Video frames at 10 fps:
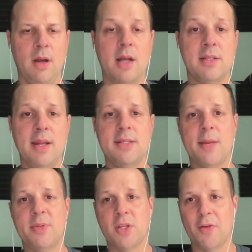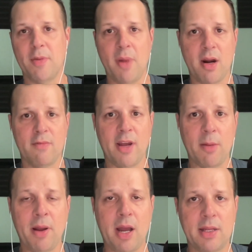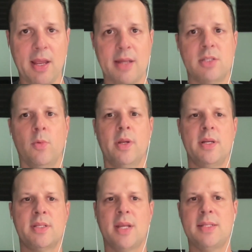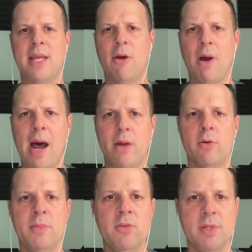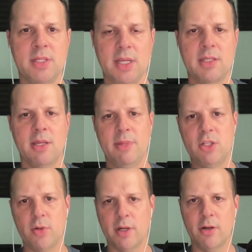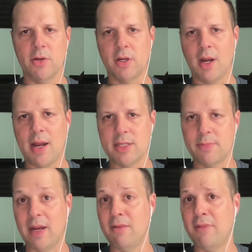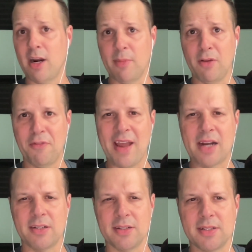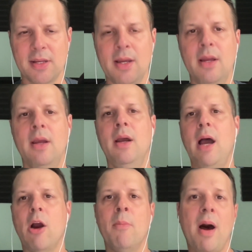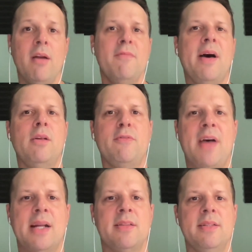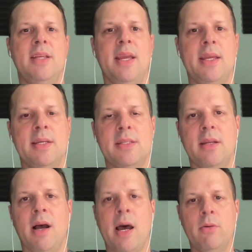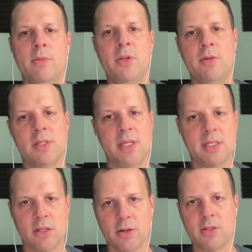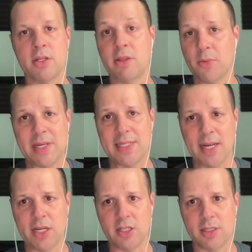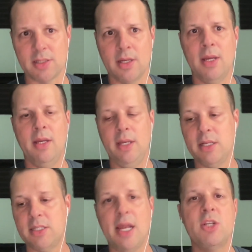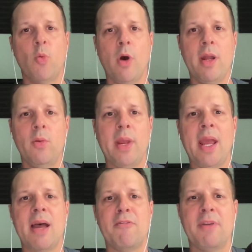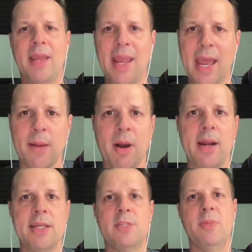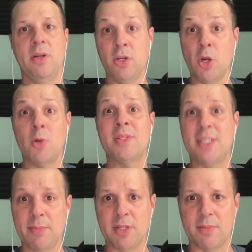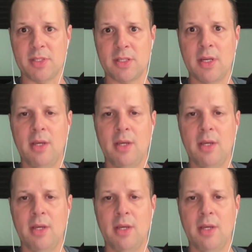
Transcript: On today's episode of the Modern Vital Podcast, we're going to discuss how autoimmune disease can be triggered or caused by environmental factors. Our Modern Vital fact of the day is that autoimmune disease occurs in 3 stages. In stage 1, we have antibodies but no symptoms.